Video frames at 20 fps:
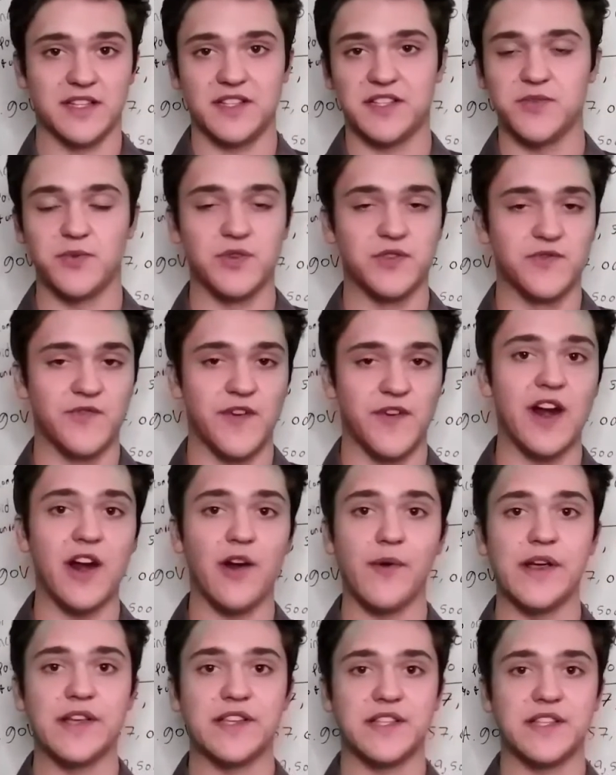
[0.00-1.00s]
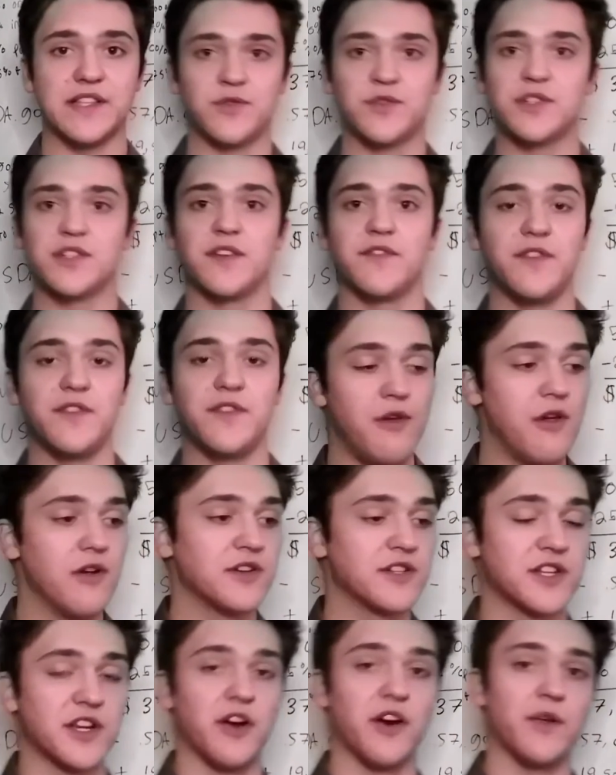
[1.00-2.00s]
This was very recent. This was just a few
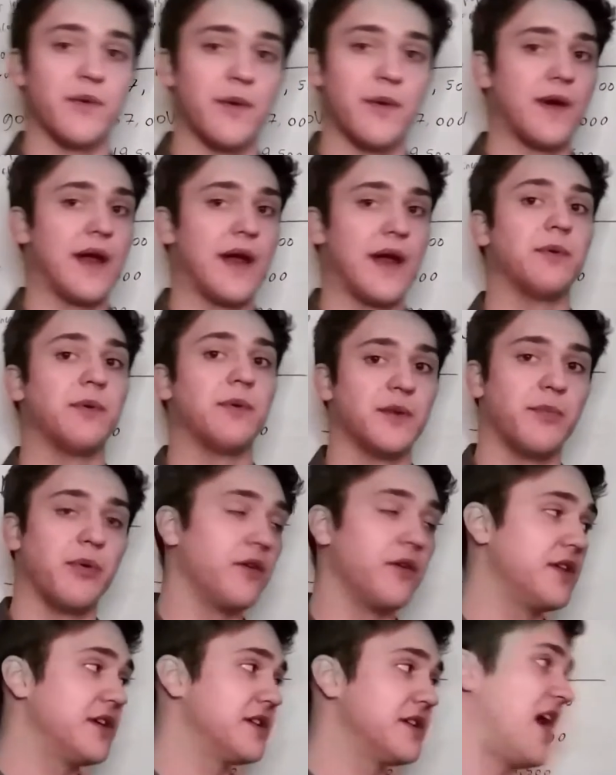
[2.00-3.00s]
years ago that we were able to pull this